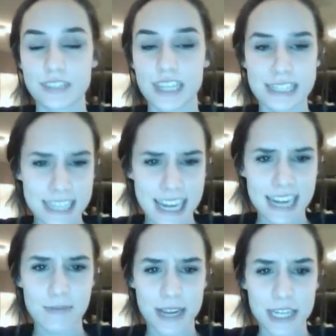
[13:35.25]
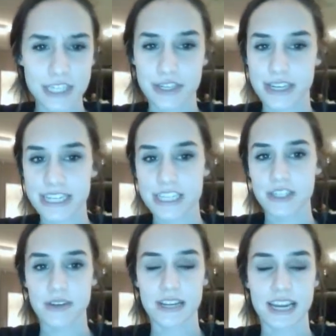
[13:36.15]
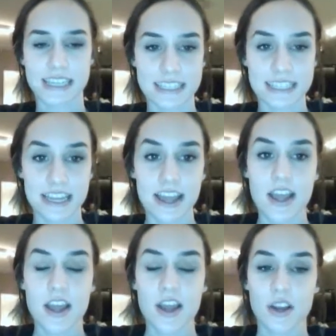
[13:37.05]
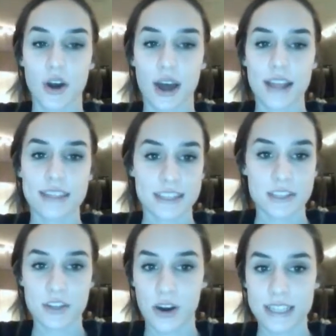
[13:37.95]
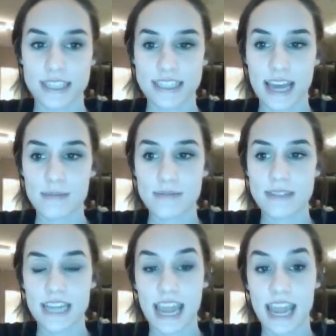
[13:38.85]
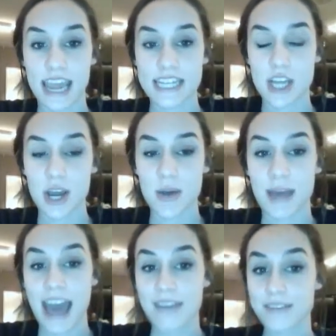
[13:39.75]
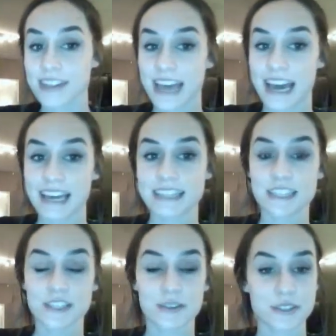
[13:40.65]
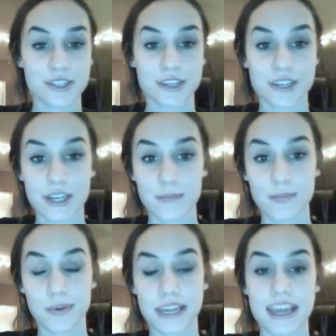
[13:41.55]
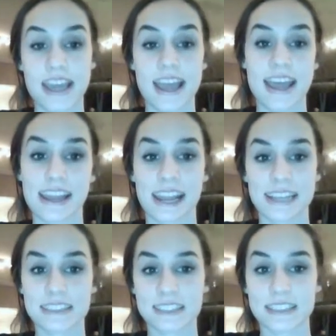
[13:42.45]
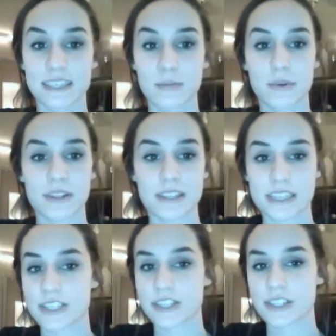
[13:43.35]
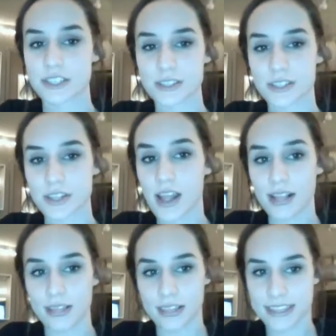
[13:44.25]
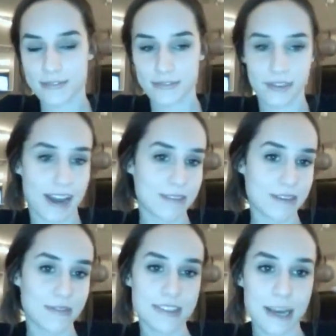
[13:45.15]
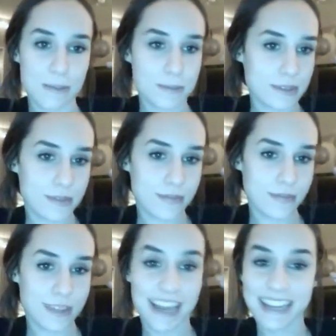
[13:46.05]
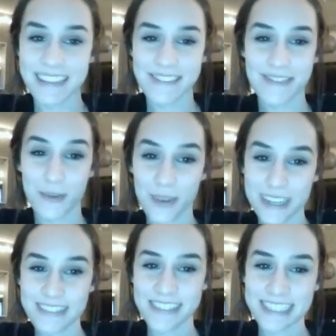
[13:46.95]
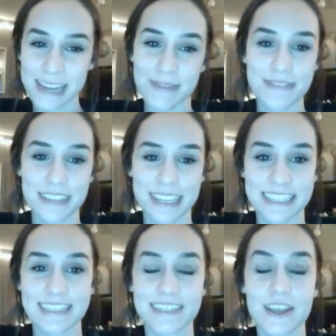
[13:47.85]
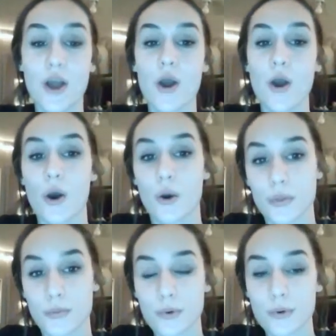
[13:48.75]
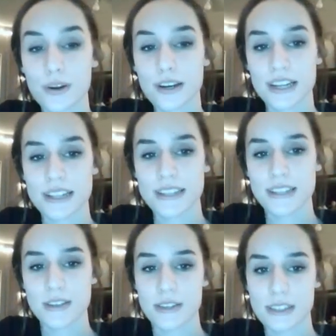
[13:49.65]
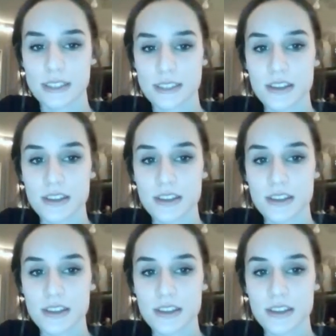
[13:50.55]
to kind of make sure each student has got this concept. And after that, the students are going to complete an exit slip where the teacher just lists 4 different types of sentences on the board, and the students,